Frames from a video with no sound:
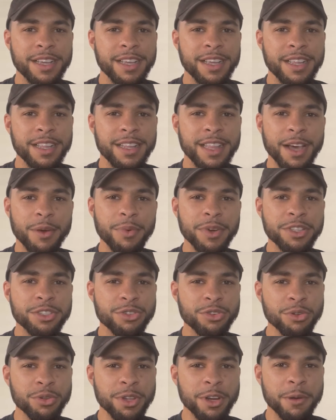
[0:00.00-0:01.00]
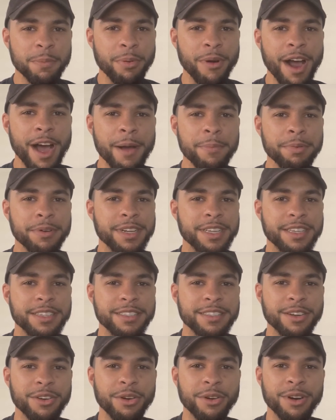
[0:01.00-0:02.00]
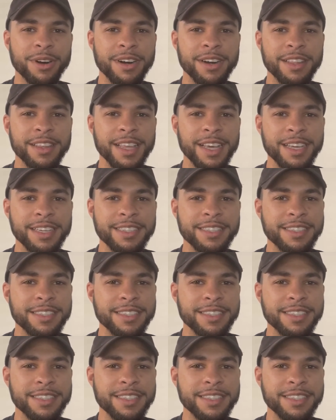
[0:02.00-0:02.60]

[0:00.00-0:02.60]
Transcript: they withdrew their properties or they